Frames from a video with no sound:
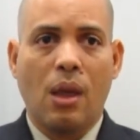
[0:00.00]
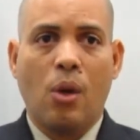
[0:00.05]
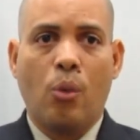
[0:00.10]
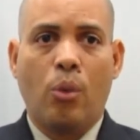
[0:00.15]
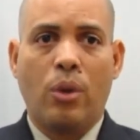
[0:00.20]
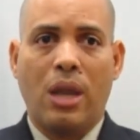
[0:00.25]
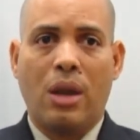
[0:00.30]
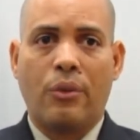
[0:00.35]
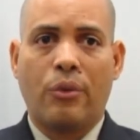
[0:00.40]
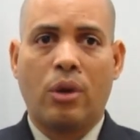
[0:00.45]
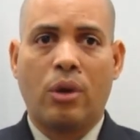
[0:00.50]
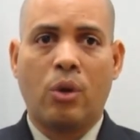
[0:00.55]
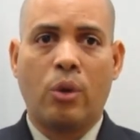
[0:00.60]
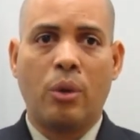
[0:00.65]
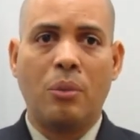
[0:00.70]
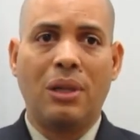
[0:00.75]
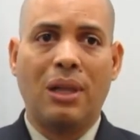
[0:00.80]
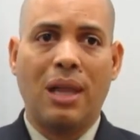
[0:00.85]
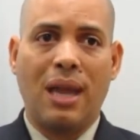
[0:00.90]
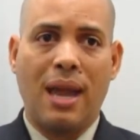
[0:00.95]
Whenever a
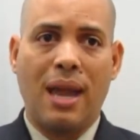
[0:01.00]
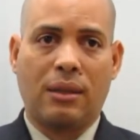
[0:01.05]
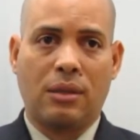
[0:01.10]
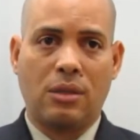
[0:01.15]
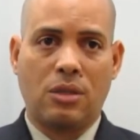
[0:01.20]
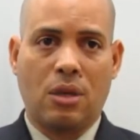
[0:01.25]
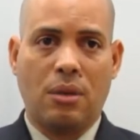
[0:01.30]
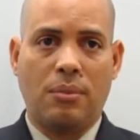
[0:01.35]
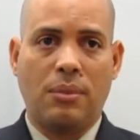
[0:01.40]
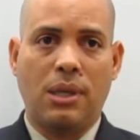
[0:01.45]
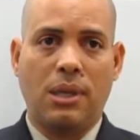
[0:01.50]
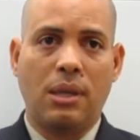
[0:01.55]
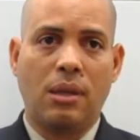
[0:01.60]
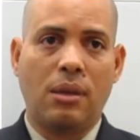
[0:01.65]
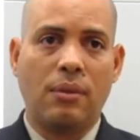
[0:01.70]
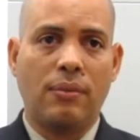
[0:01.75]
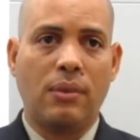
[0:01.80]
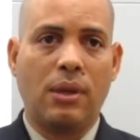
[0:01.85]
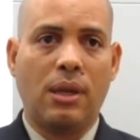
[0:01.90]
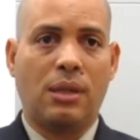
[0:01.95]
criminal act is committed,
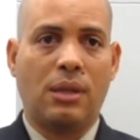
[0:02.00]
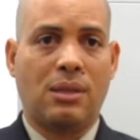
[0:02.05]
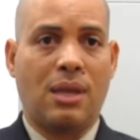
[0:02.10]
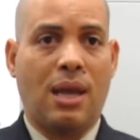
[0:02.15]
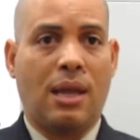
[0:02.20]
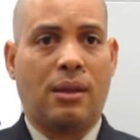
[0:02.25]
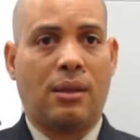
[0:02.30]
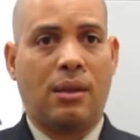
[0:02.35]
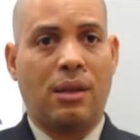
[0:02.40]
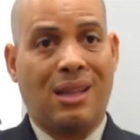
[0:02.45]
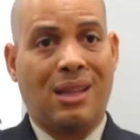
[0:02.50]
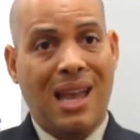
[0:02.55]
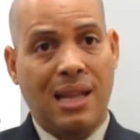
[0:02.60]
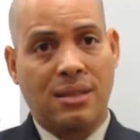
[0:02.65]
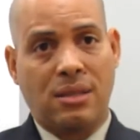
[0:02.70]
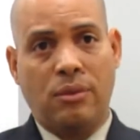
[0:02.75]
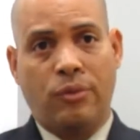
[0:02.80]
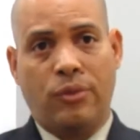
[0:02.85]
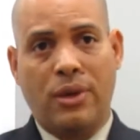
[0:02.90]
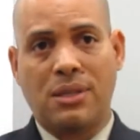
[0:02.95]
it
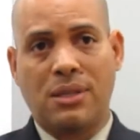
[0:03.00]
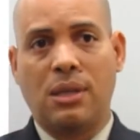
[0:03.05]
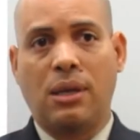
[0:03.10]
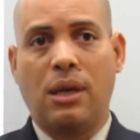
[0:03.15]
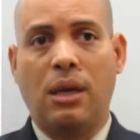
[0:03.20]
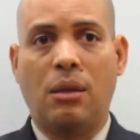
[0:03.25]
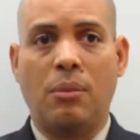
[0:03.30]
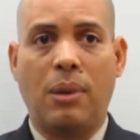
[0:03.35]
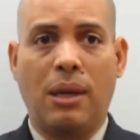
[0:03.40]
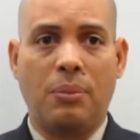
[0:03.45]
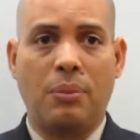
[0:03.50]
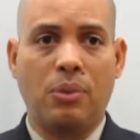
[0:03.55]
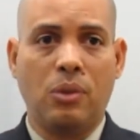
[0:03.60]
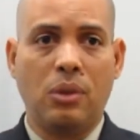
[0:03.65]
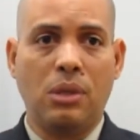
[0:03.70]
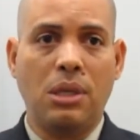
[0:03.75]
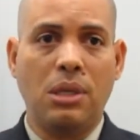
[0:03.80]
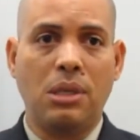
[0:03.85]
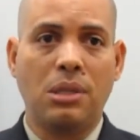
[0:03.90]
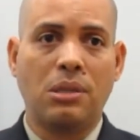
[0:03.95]
gets investigated by the
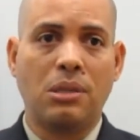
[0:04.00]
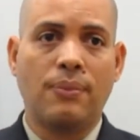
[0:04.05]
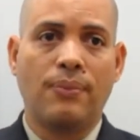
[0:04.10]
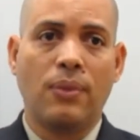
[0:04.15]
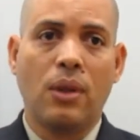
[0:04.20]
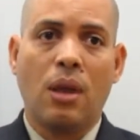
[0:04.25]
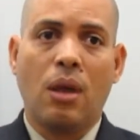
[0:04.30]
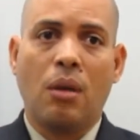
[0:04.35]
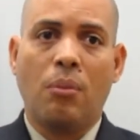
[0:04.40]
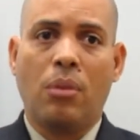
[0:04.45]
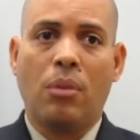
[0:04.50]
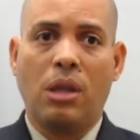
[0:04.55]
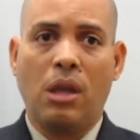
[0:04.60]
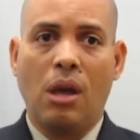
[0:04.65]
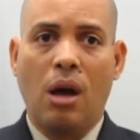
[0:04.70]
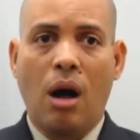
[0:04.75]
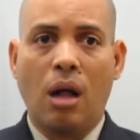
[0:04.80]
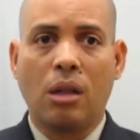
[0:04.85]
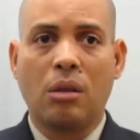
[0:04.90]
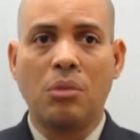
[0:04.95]
police, but the
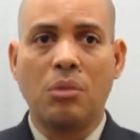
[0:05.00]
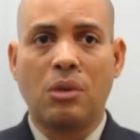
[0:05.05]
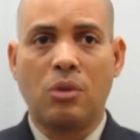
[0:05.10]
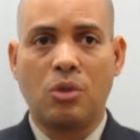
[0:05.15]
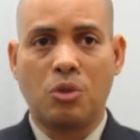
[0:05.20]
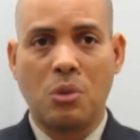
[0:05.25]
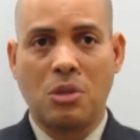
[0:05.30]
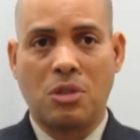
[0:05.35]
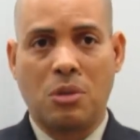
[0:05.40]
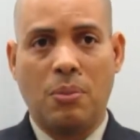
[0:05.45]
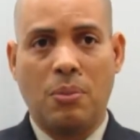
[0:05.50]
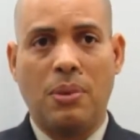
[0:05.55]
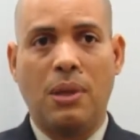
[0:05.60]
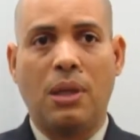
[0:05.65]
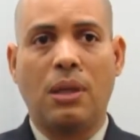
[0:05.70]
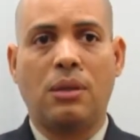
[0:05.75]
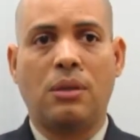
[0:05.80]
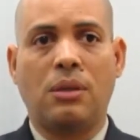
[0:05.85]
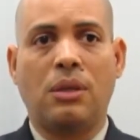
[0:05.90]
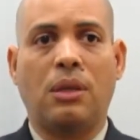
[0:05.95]
ultimate
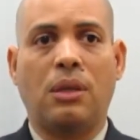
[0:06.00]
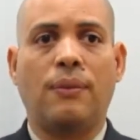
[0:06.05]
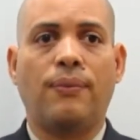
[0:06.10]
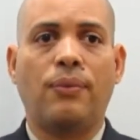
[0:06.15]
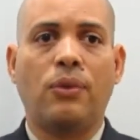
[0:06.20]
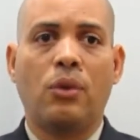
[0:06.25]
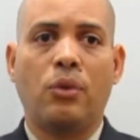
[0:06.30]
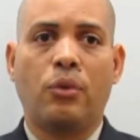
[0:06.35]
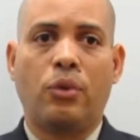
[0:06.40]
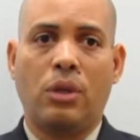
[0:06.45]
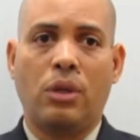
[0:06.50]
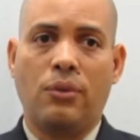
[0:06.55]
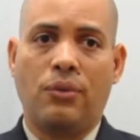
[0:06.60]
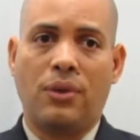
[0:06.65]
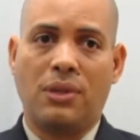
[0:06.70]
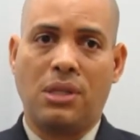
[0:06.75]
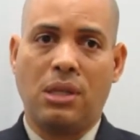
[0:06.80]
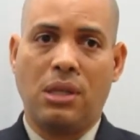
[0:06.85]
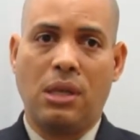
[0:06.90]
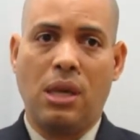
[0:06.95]
responsibility for the
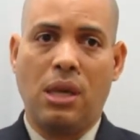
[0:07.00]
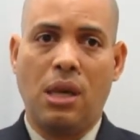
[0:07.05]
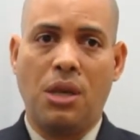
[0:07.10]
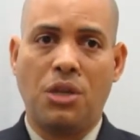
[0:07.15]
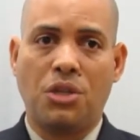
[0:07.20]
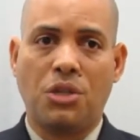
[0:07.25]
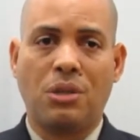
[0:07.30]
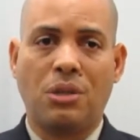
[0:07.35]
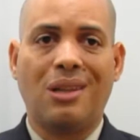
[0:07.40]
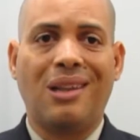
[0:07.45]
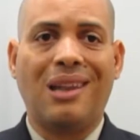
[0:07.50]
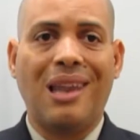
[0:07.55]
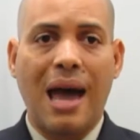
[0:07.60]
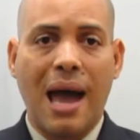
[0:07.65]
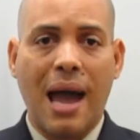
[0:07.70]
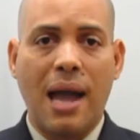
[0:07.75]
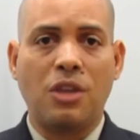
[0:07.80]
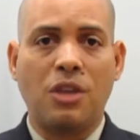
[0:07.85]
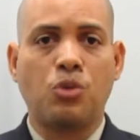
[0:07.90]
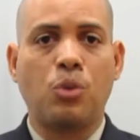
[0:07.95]
investigation
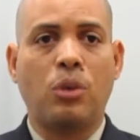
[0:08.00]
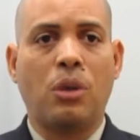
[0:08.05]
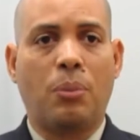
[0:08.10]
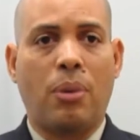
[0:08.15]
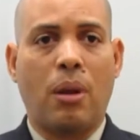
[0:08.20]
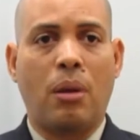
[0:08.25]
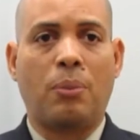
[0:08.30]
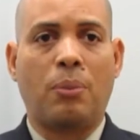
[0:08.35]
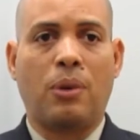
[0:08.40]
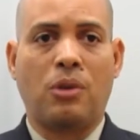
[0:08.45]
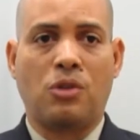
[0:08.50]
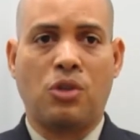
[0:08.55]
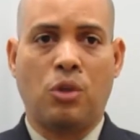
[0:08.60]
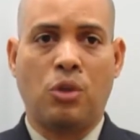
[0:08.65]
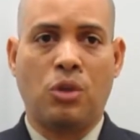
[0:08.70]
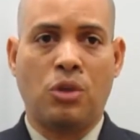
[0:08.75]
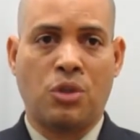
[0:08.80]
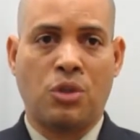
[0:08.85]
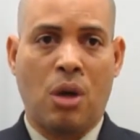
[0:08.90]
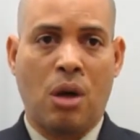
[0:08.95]
lies with the public
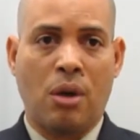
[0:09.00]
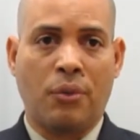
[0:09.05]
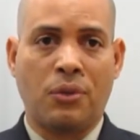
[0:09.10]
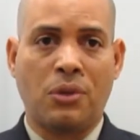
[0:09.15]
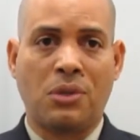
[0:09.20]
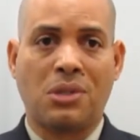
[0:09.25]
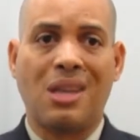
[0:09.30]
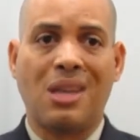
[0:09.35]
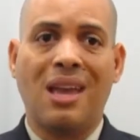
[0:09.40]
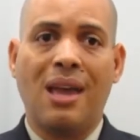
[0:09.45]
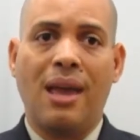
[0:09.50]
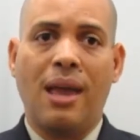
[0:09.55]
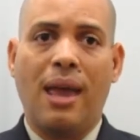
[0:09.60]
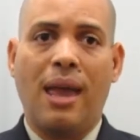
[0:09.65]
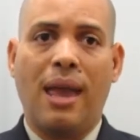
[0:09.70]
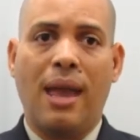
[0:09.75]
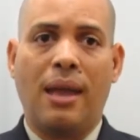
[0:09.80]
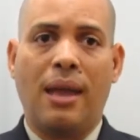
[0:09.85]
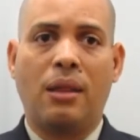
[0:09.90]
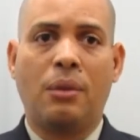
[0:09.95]
prosecutor's office
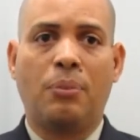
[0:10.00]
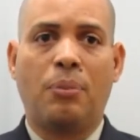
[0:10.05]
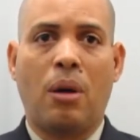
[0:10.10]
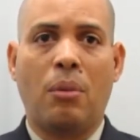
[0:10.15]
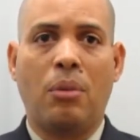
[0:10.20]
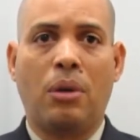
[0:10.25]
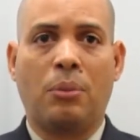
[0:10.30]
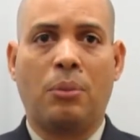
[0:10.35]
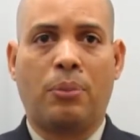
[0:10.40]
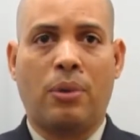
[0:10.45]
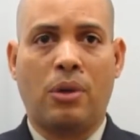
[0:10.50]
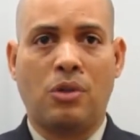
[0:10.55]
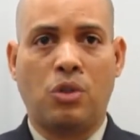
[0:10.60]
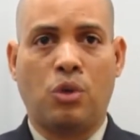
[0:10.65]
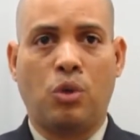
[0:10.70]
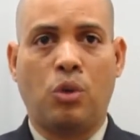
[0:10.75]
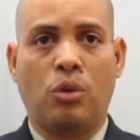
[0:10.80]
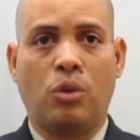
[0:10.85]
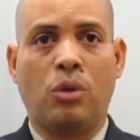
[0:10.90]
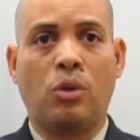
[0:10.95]
and the public
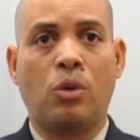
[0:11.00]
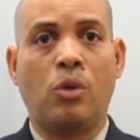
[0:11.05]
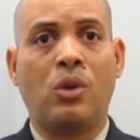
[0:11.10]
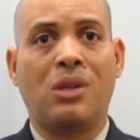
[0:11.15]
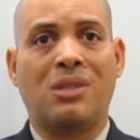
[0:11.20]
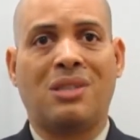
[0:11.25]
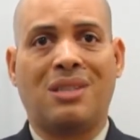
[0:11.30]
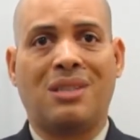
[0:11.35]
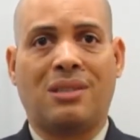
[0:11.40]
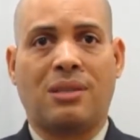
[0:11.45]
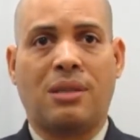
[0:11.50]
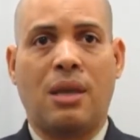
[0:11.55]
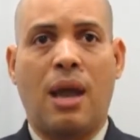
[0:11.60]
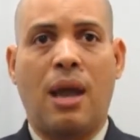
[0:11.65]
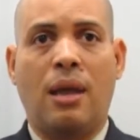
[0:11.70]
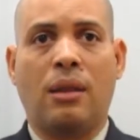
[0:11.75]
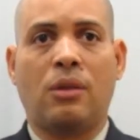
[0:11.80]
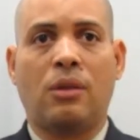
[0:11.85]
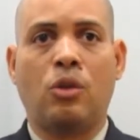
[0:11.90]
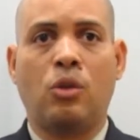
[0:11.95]
prosecutor who is
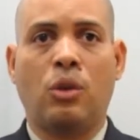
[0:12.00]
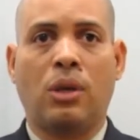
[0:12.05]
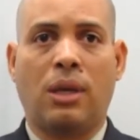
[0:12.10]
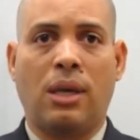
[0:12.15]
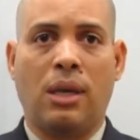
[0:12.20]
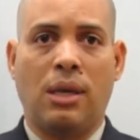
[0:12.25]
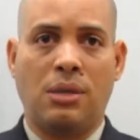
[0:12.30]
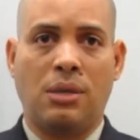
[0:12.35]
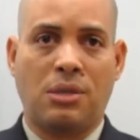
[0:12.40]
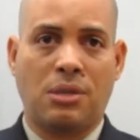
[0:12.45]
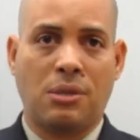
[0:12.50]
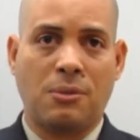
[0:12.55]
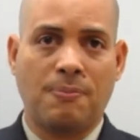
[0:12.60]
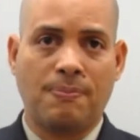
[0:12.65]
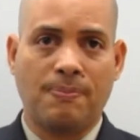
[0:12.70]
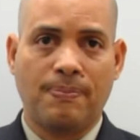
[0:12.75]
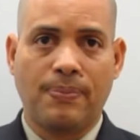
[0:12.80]
assigned to the case.